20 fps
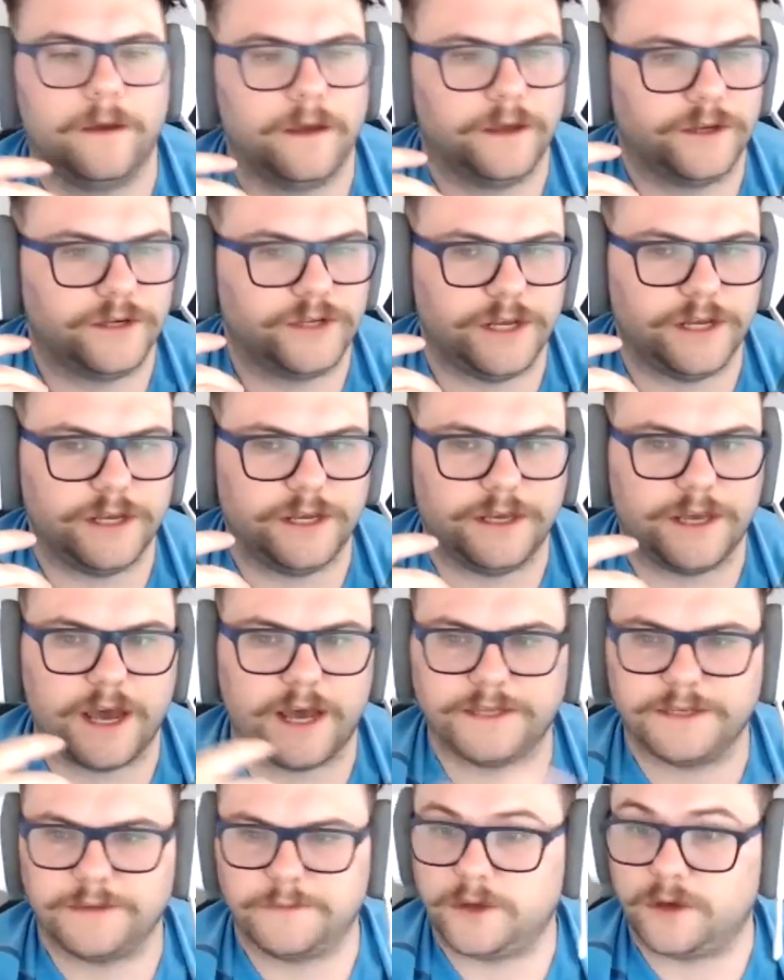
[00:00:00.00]
she
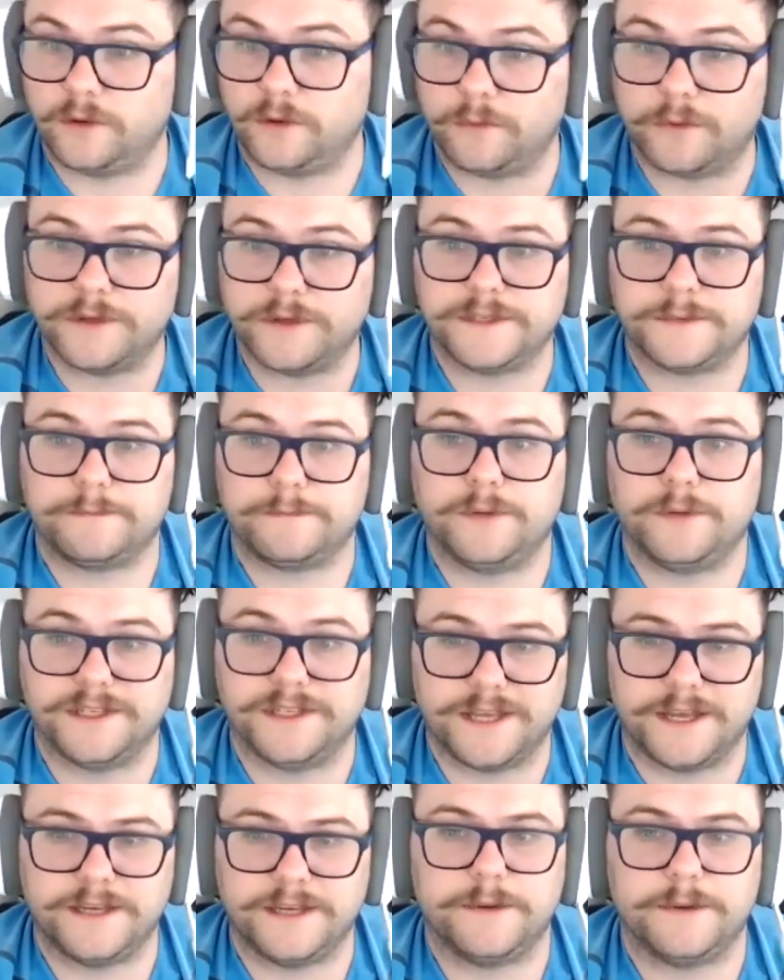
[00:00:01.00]
had something called
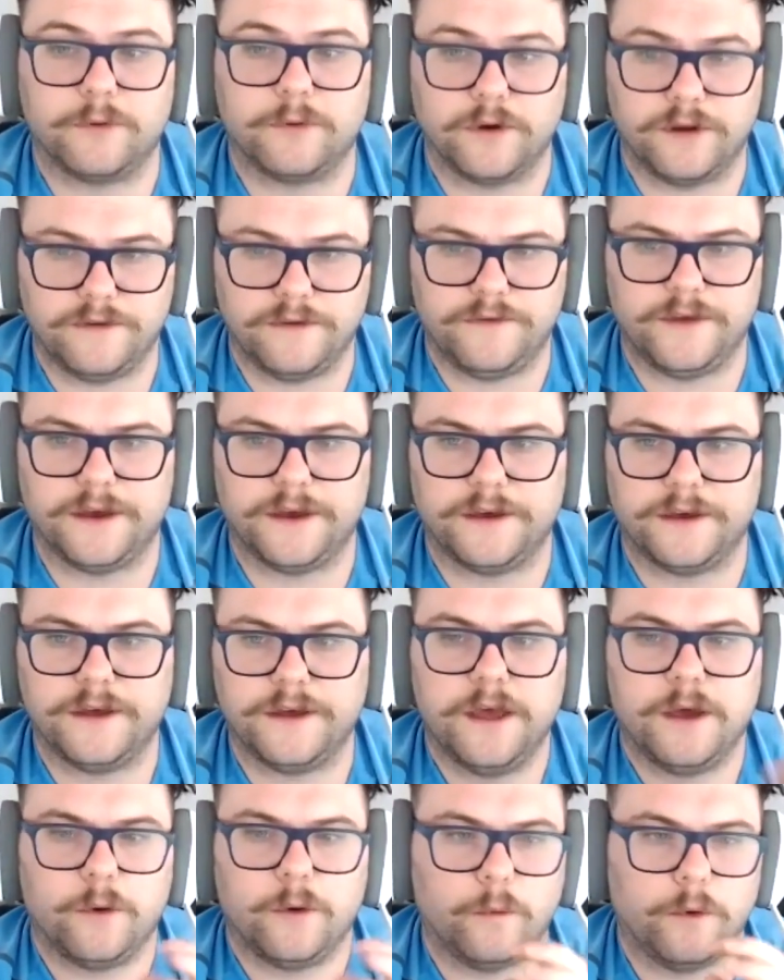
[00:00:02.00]
placenta previa,
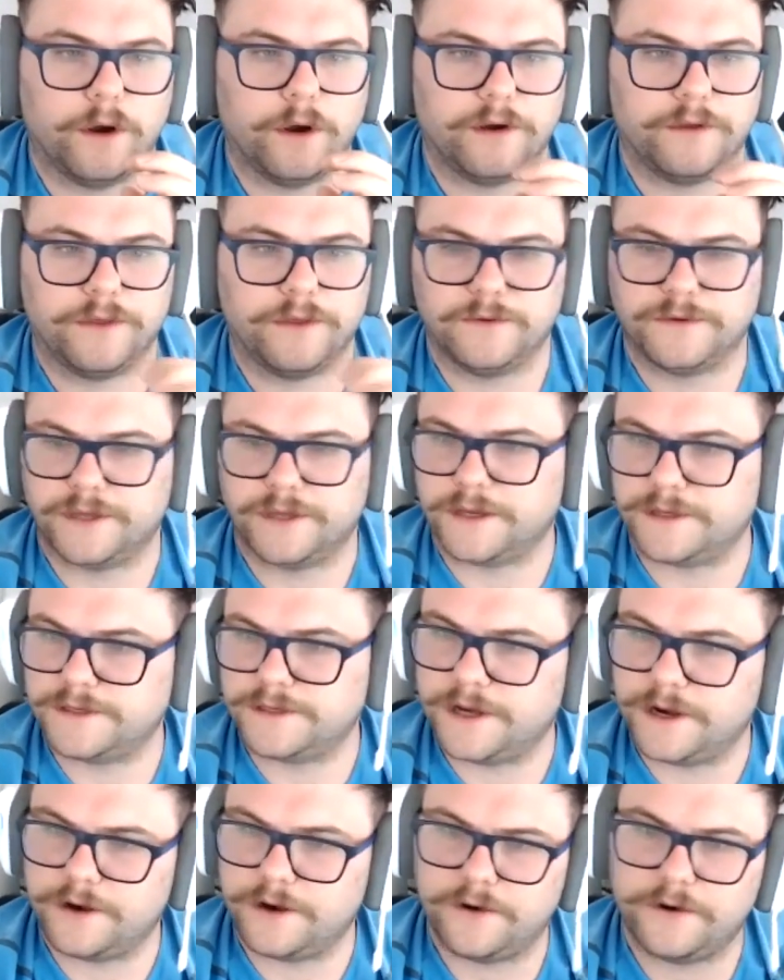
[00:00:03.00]
where there's like a
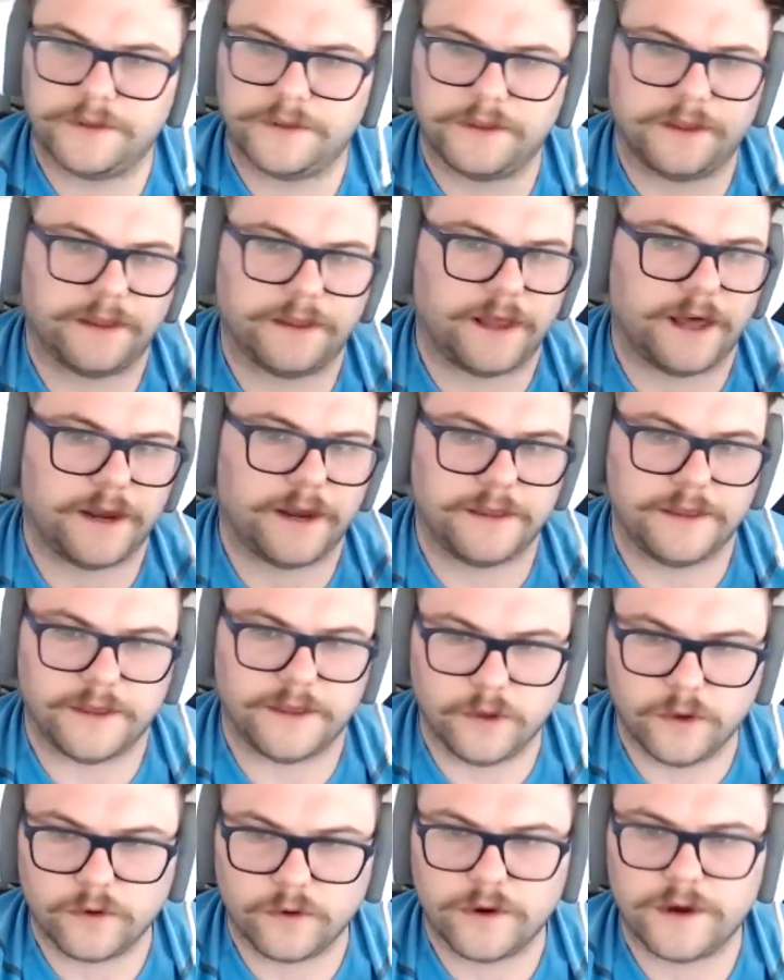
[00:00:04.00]
tear on the line of the
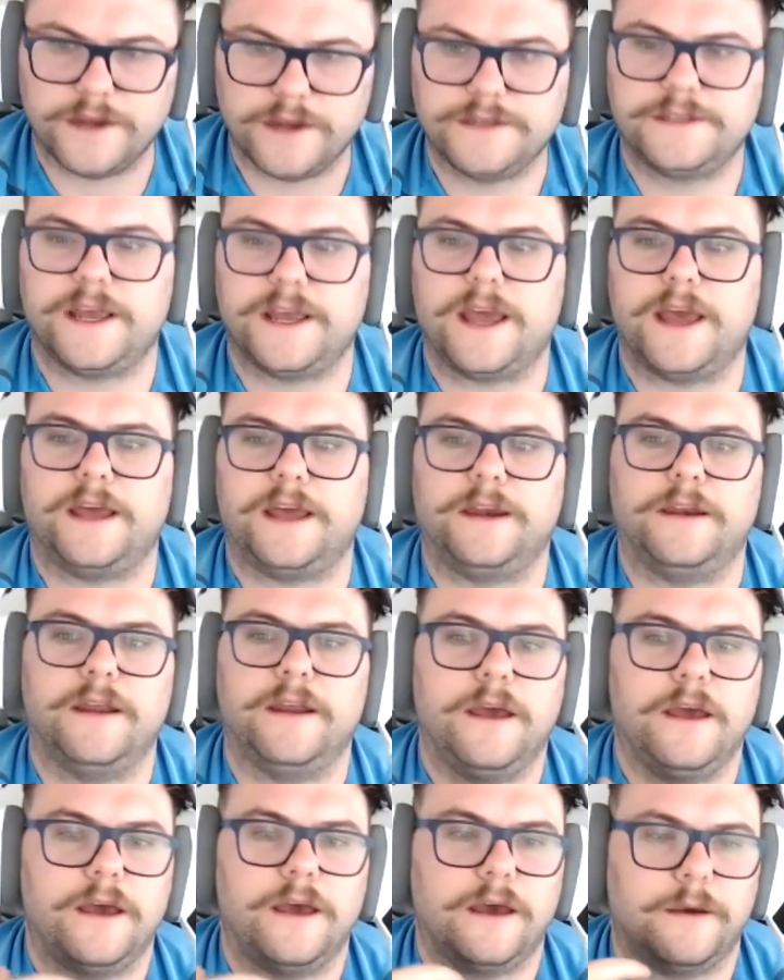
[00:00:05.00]
uterus, and
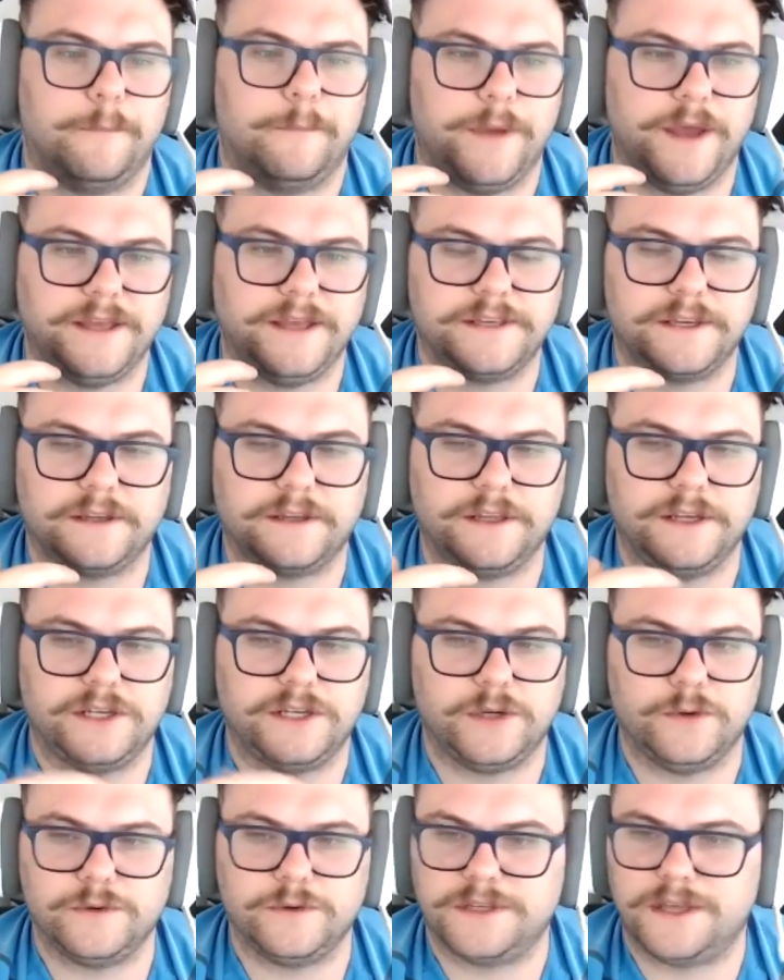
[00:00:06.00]
basically
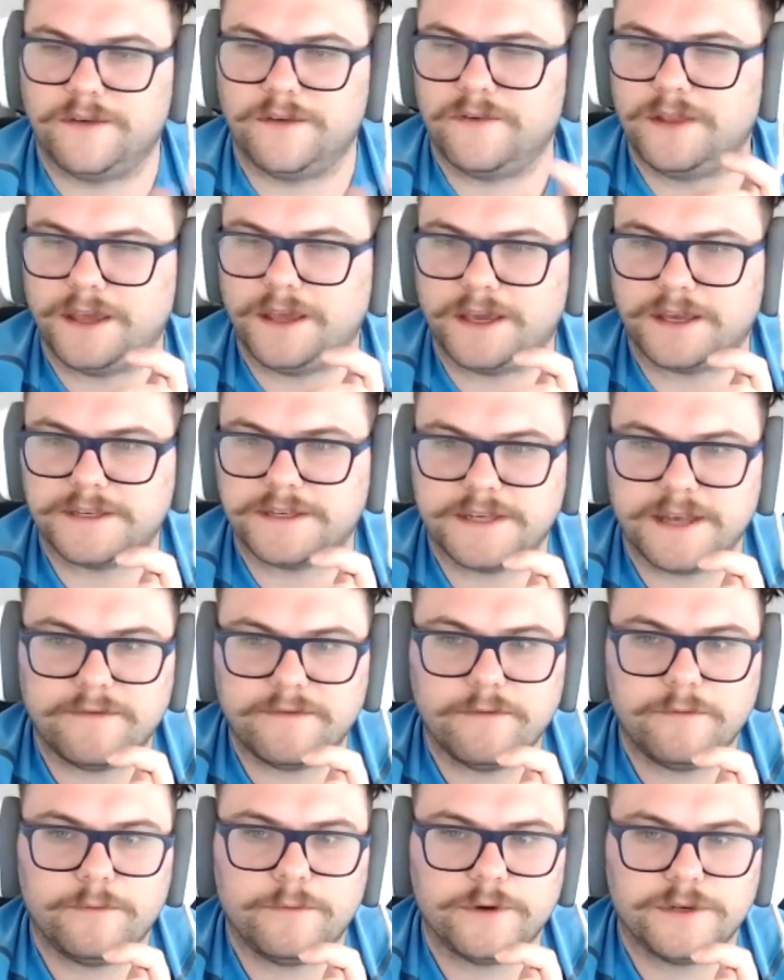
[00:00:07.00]
she was given like a
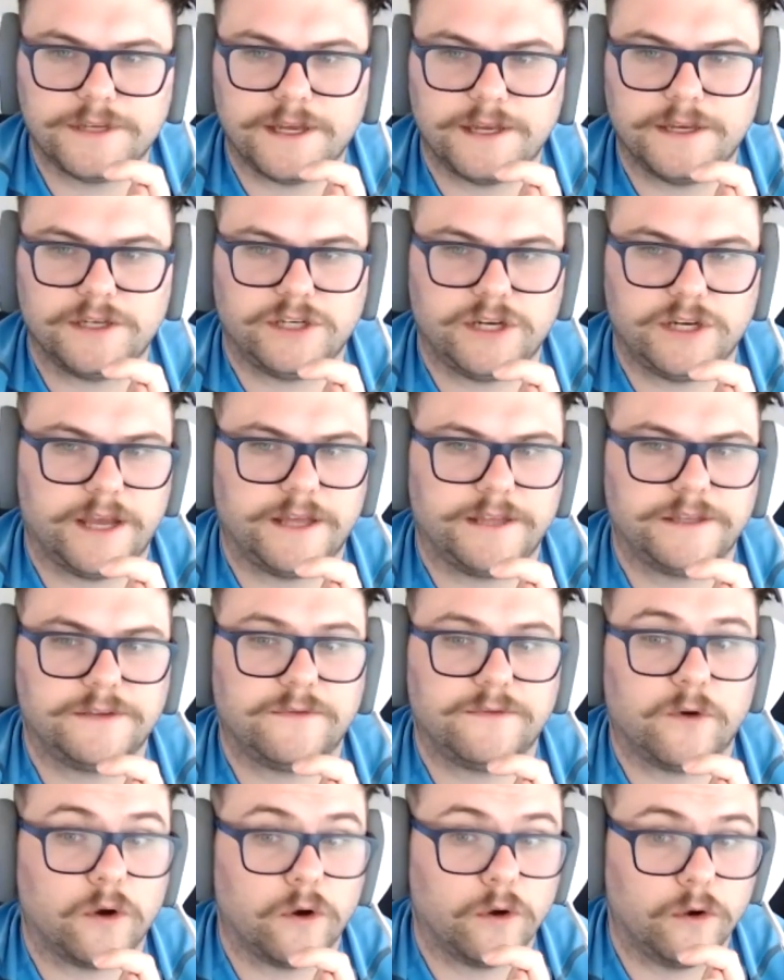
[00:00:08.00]
seven percent chance
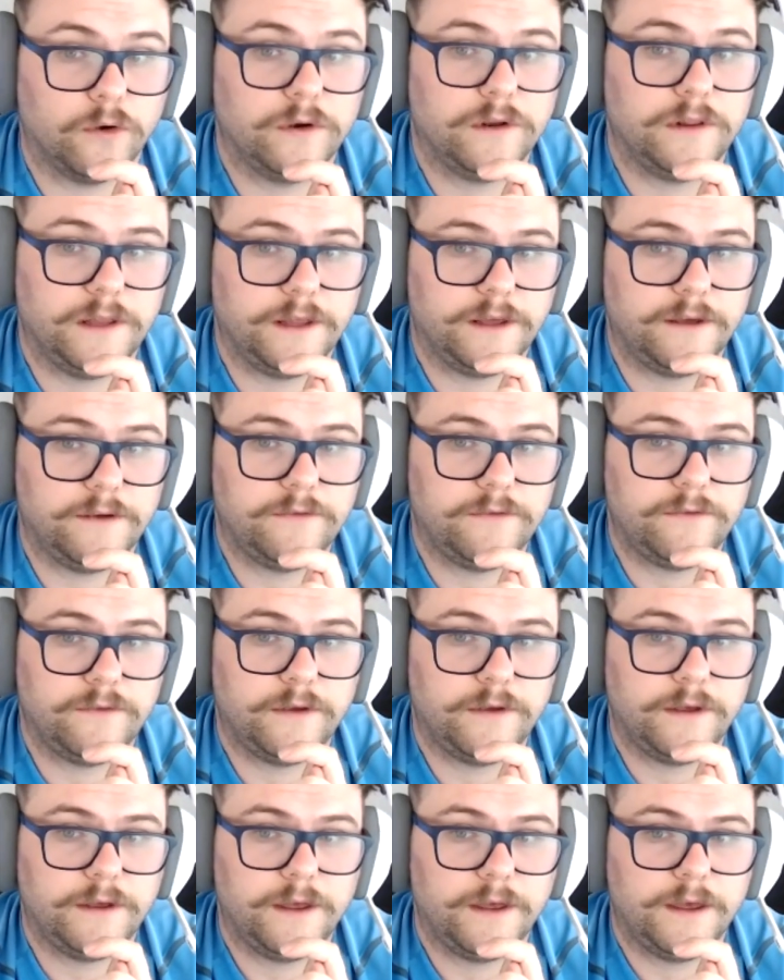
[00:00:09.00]
for her to live
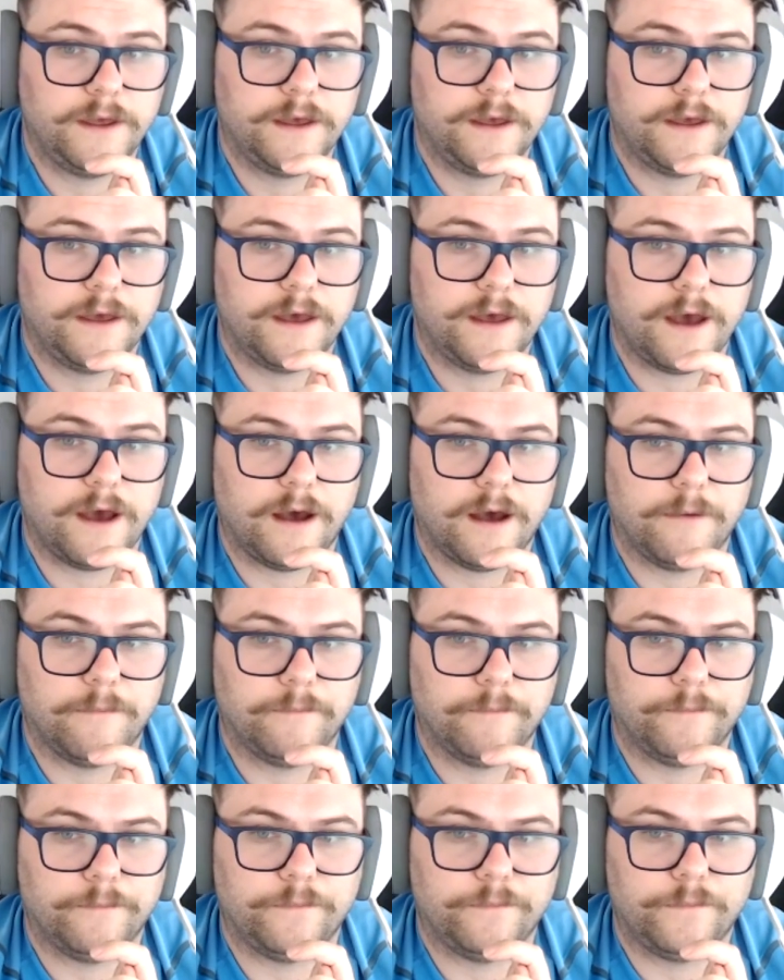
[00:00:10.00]

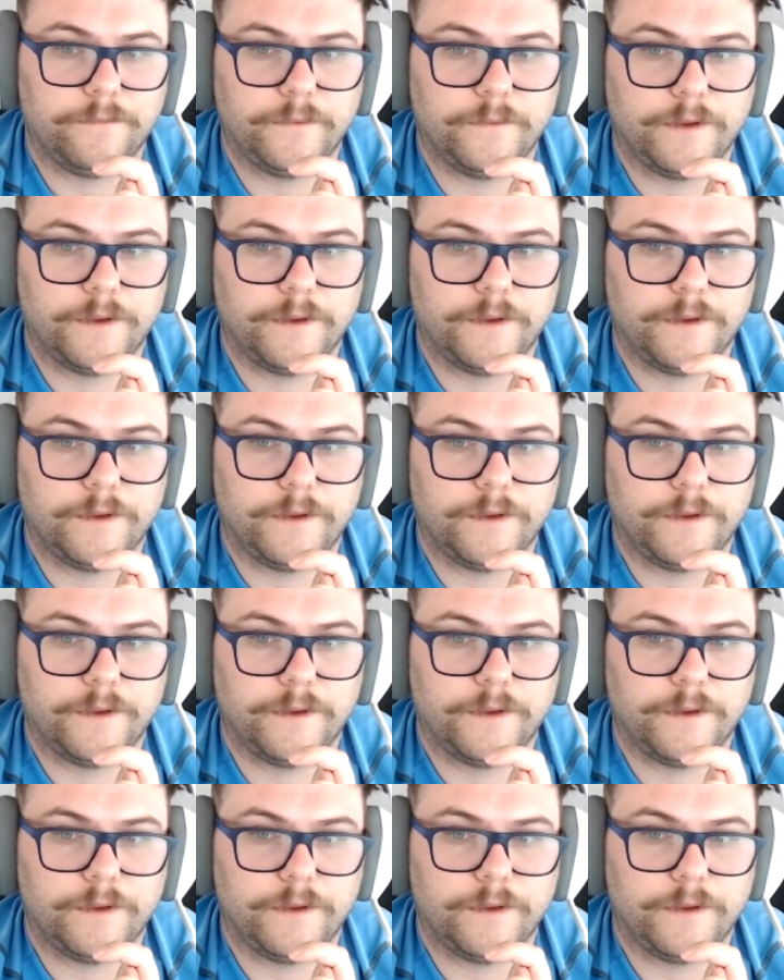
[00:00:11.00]
um,